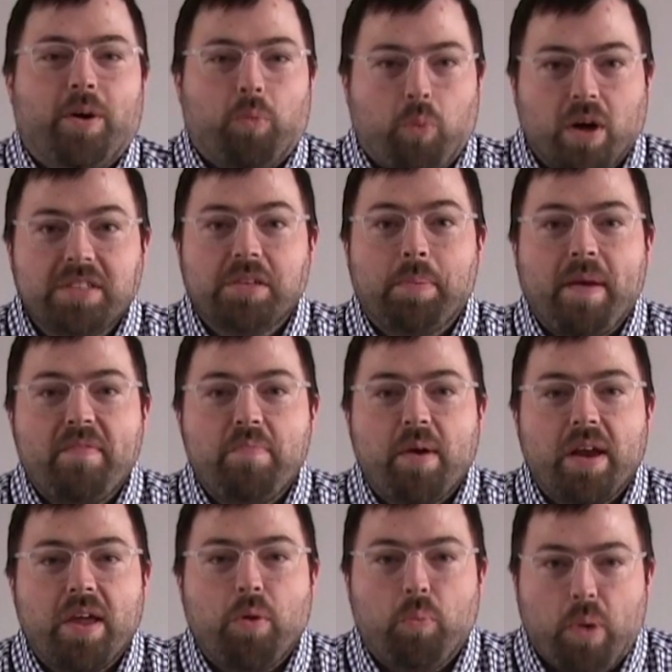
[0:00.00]
What's up
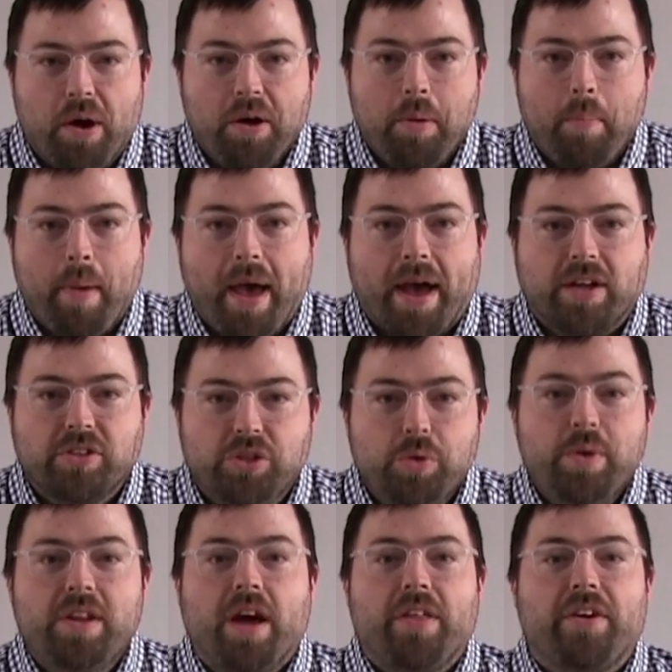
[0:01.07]
everybody? Welcome back to
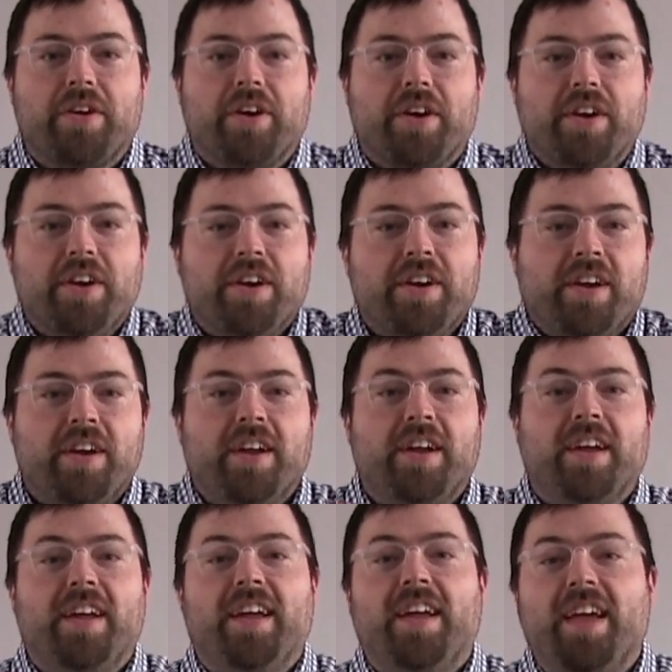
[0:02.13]
another
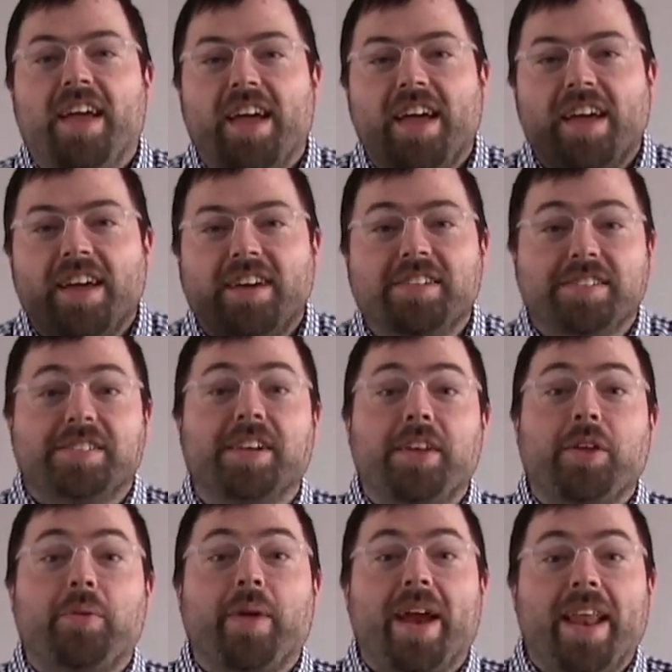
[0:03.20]

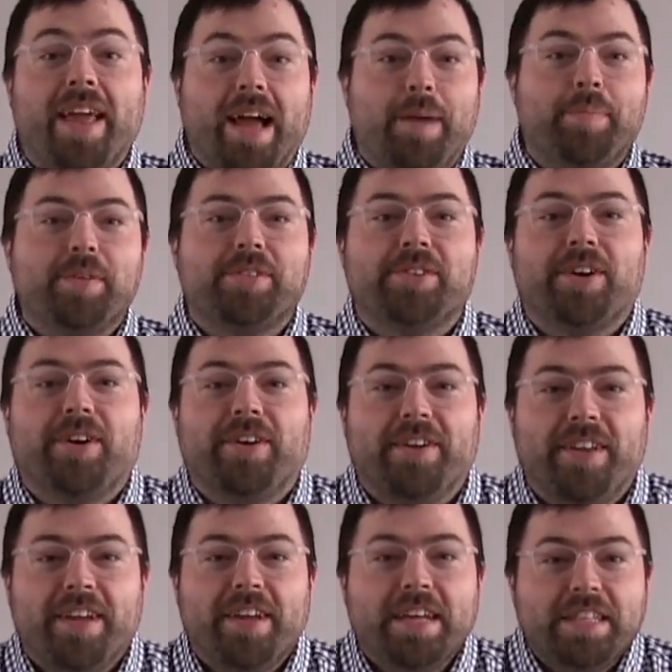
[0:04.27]
exhilarating
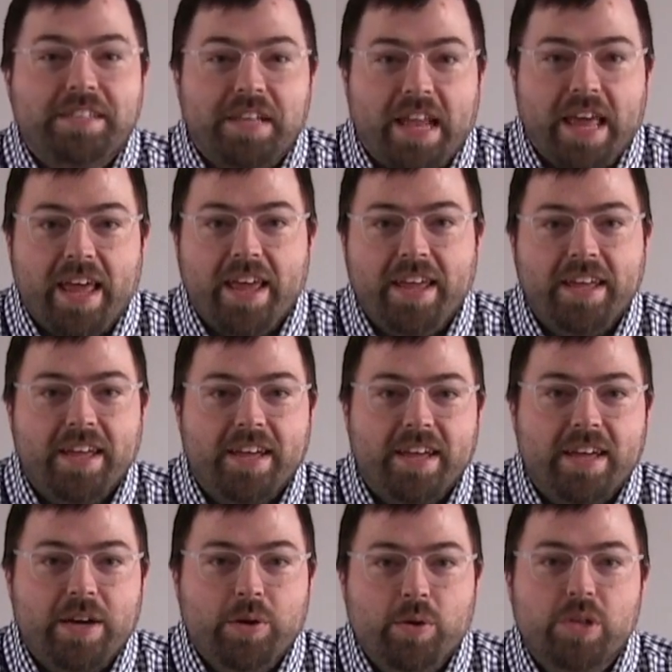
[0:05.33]
episode. Today,
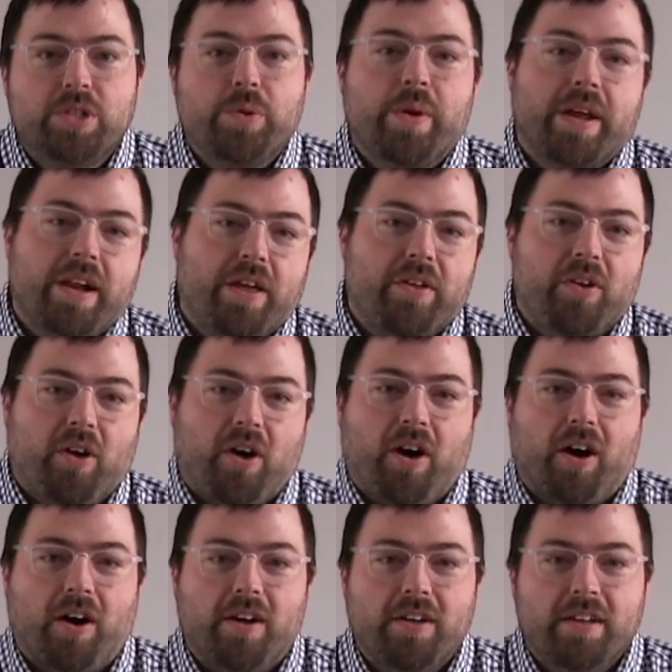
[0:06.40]
we're doing another
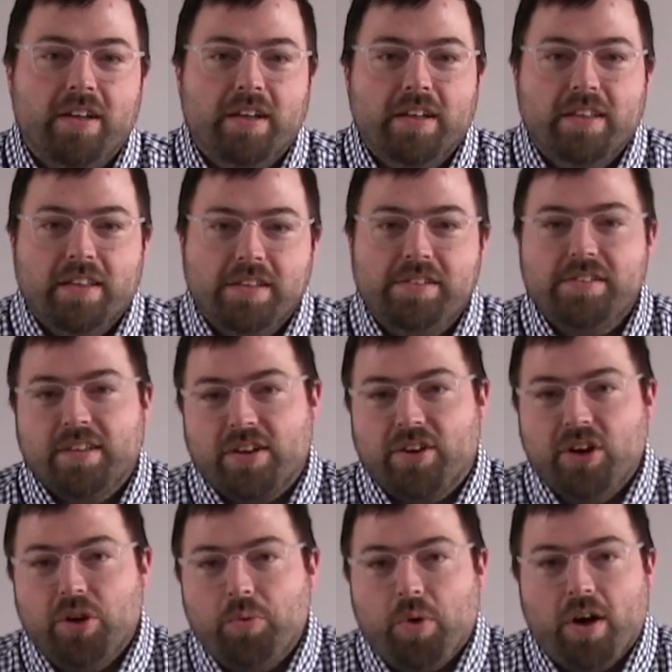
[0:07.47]
haul. This is a
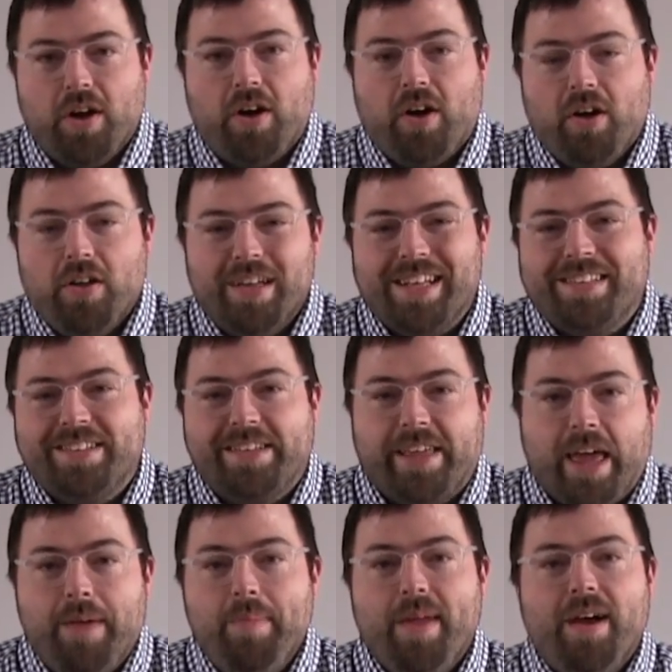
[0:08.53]
Goodwill haul. It's
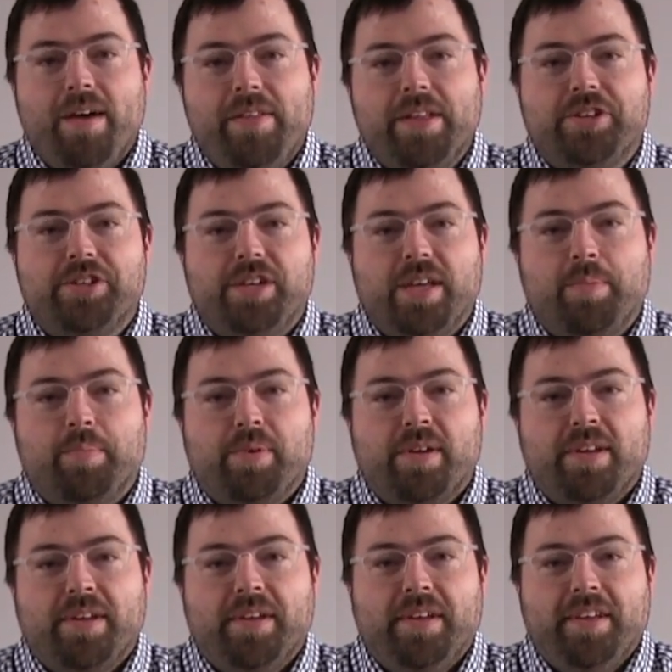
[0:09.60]
gaming on the
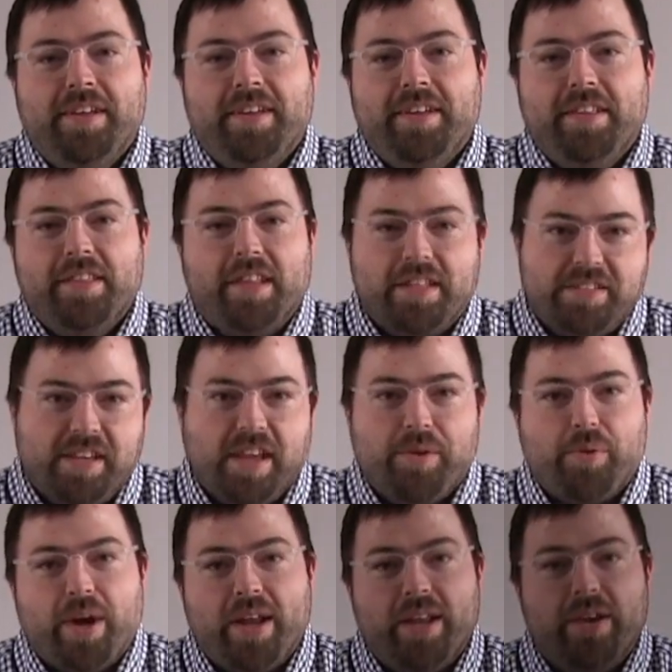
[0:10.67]
cheap. Let's get
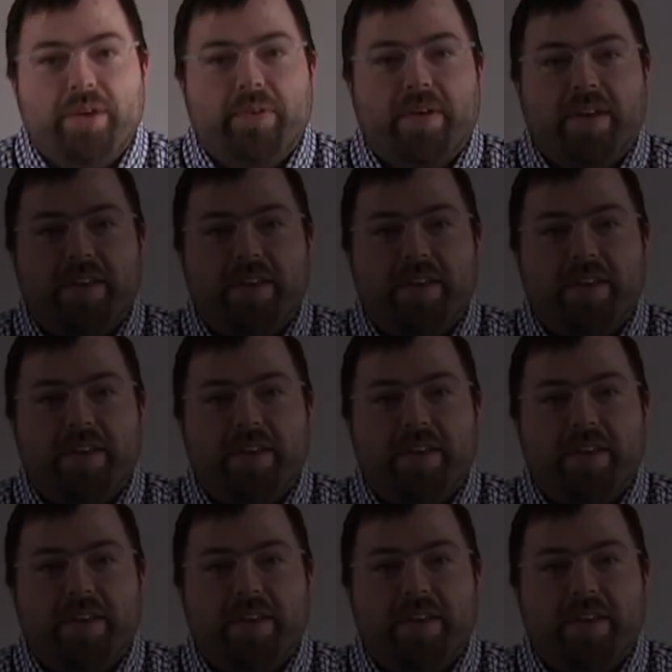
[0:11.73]
right into